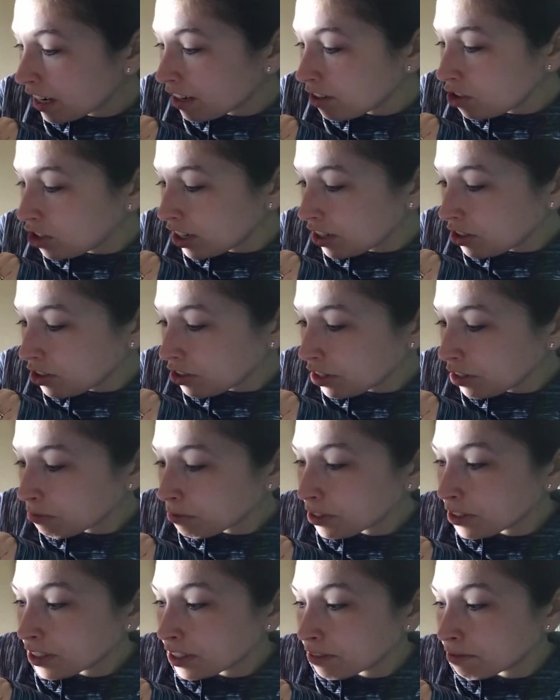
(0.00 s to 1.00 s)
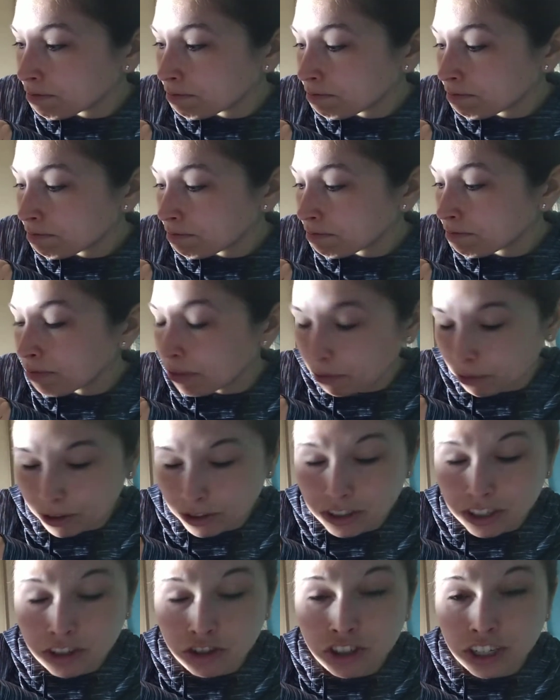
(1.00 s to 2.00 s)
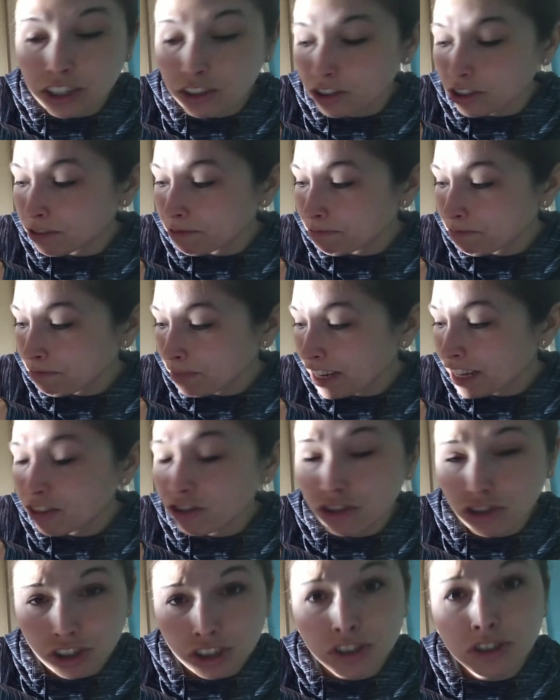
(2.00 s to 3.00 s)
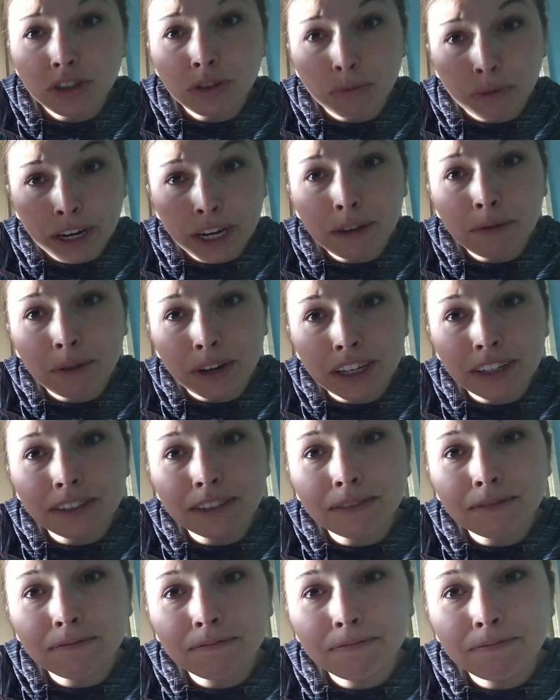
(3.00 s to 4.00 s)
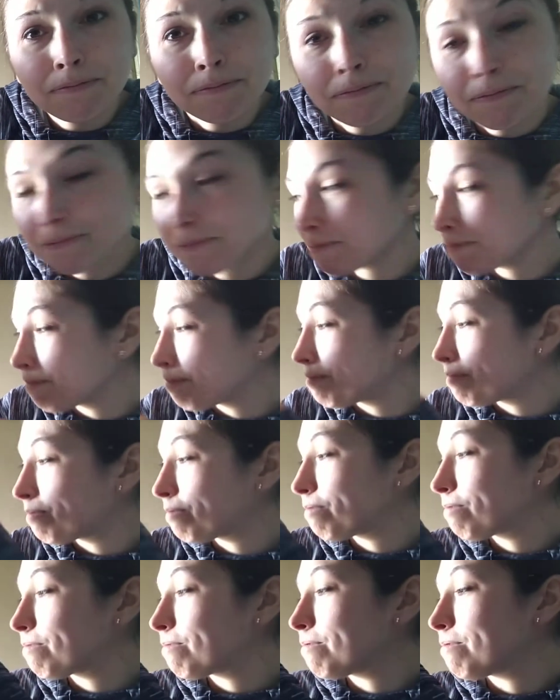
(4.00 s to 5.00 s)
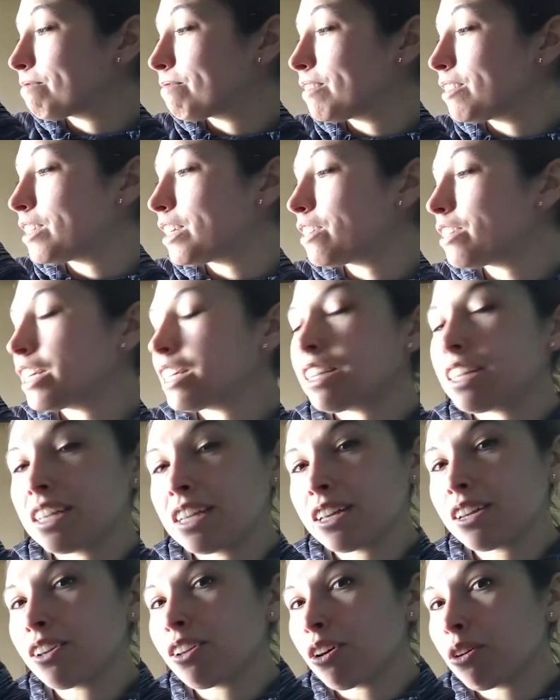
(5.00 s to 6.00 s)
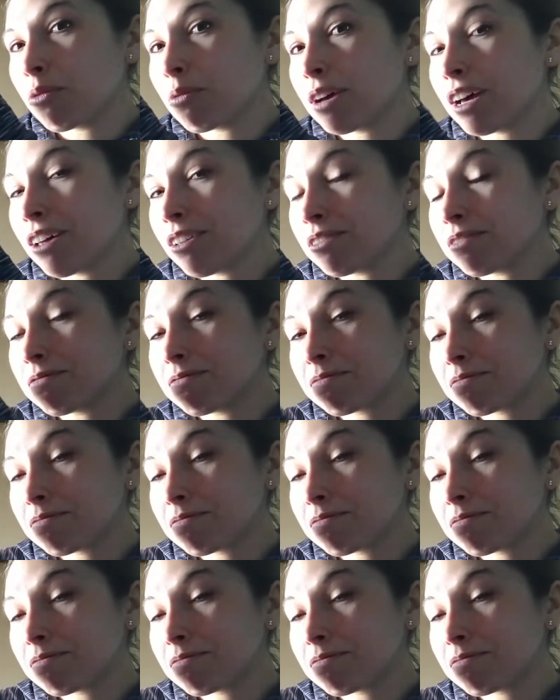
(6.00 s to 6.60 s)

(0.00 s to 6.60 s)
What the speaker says: Chester and Wilson, Wilson and Chester, that's just the way it was. Sounds like they get along well.